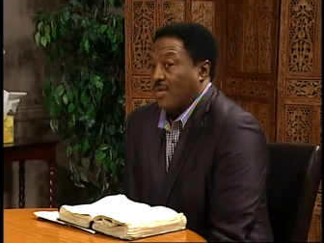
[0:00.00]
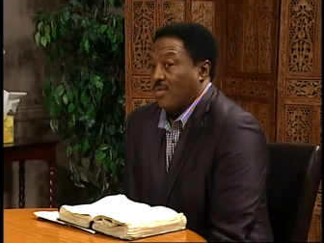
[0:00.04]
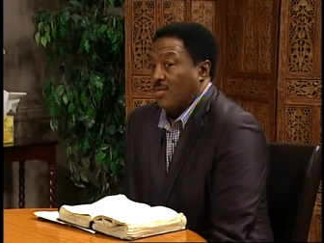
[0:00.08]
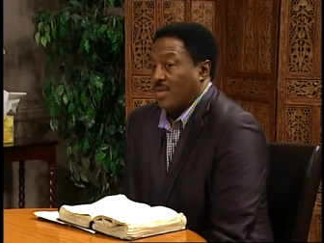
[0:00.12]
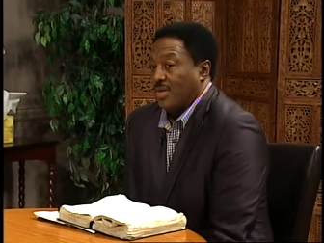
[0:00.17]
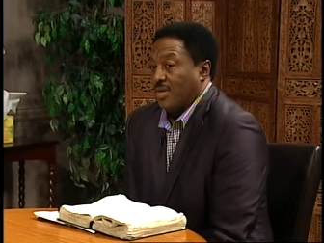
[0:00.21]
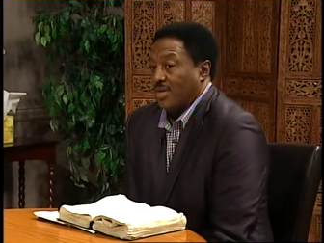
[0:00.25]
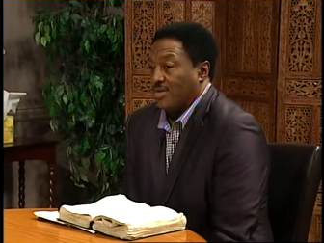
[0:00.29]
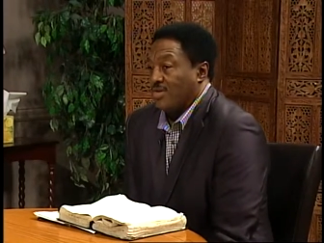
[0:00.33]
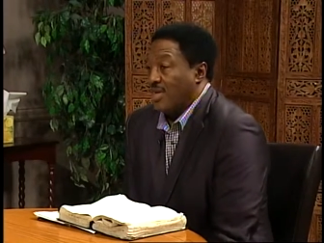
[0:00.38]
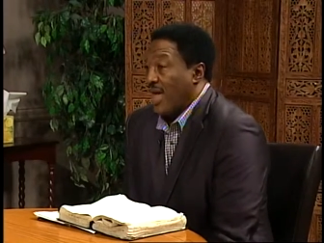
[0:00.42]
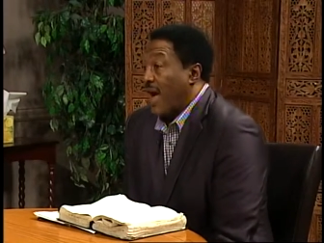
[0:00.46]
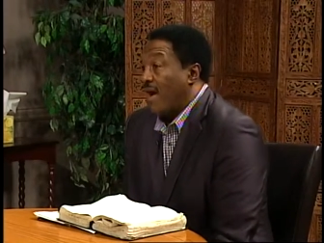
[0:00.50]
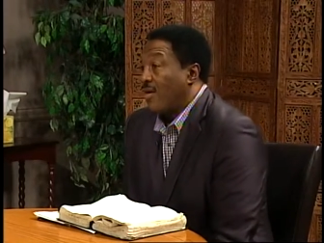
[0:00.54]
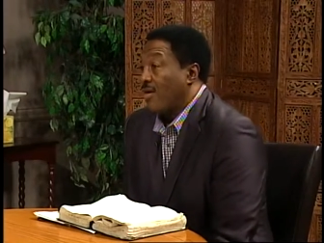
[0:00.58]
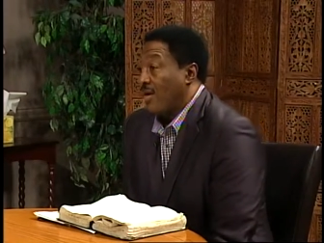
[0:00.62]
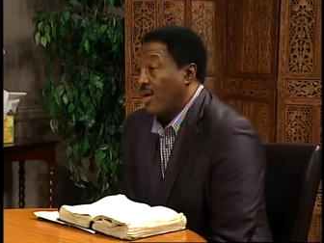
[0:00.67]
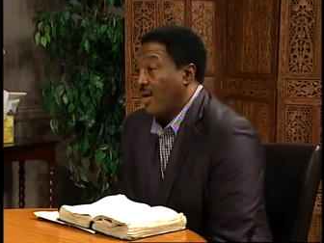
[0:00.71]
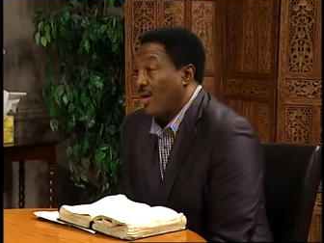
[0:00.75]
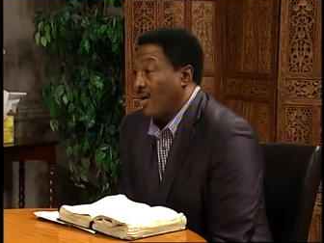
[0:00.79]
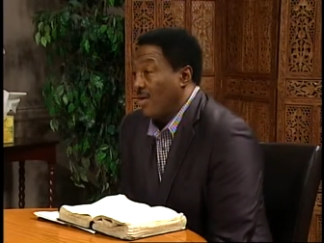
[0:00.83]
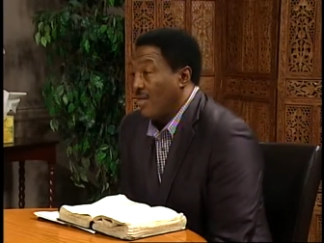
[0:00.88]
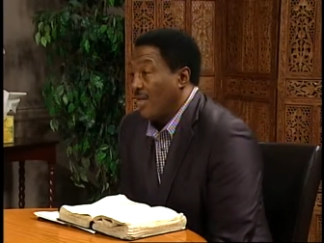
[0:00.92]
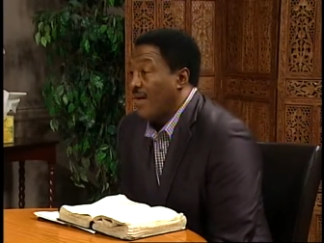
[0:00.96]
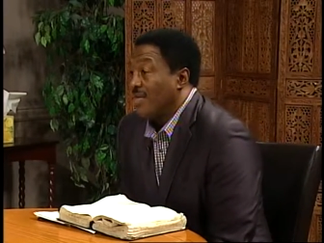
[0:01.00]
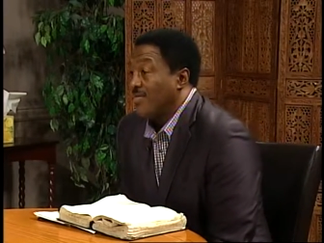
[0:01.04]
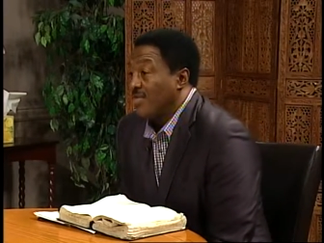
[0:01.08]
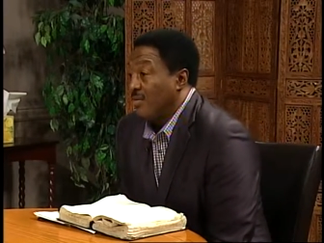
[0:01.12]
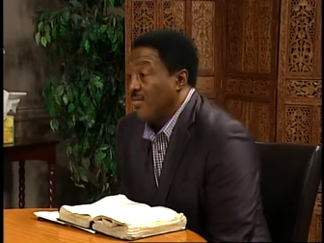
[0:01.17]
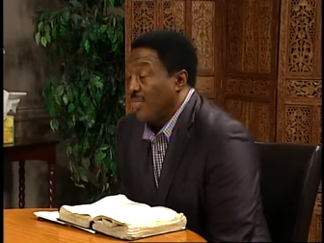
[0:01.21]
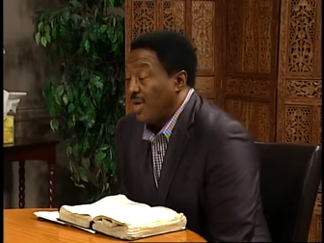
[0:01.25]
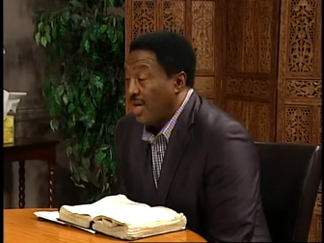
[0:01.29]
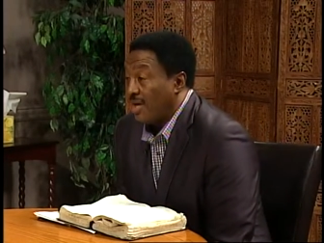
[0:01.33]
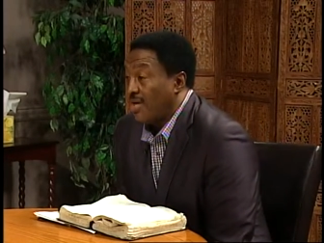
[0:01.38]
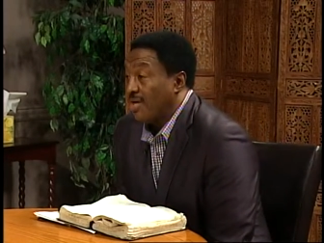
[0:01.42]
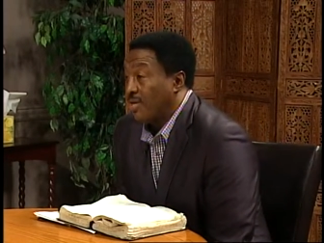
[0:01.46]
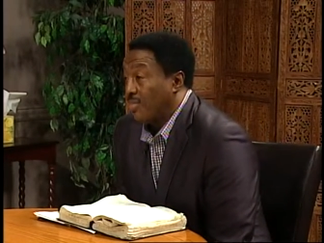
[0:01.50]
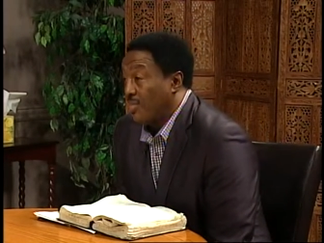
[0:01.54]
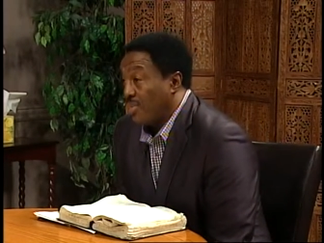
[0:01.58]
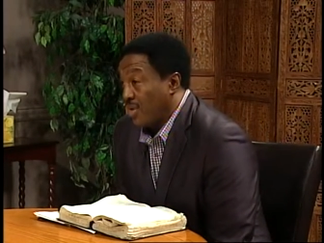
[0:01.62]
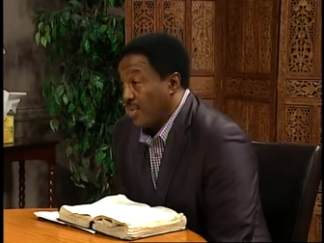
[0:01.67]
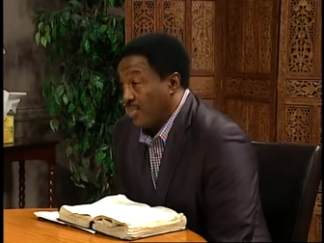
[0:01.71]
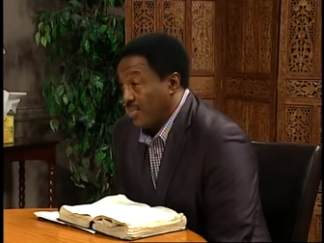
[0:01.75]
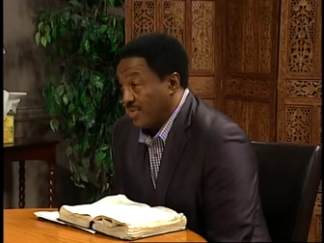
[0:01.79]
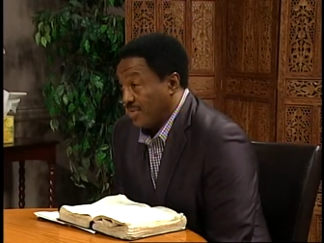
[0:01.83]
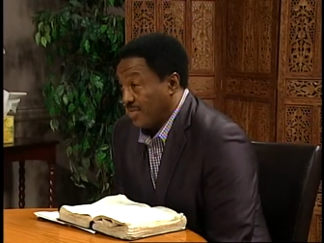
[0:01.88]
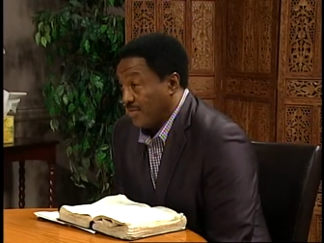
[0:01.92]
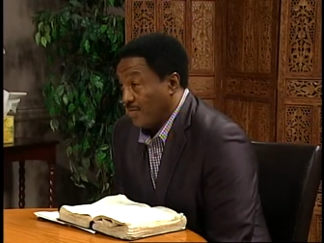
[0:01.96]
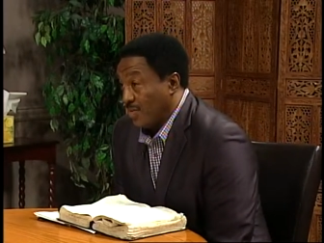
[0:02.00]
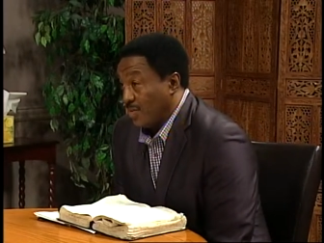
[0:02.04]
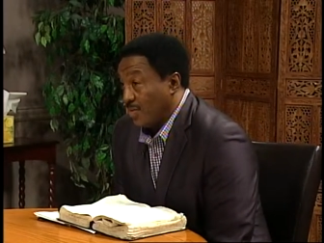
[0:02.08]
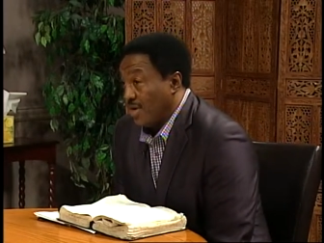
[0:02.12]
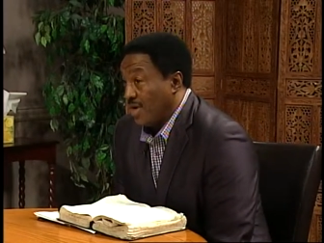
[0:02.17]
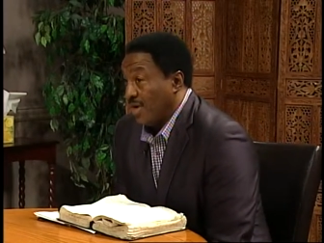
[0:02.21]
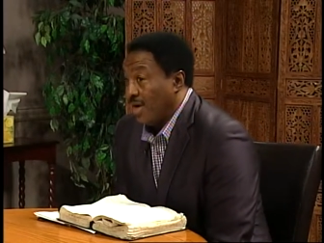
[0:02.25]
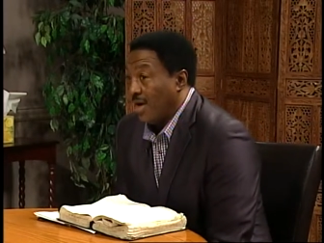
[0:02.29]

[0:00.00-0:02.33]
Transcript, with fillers: whether it's alcohol, there's a medical purpose for it.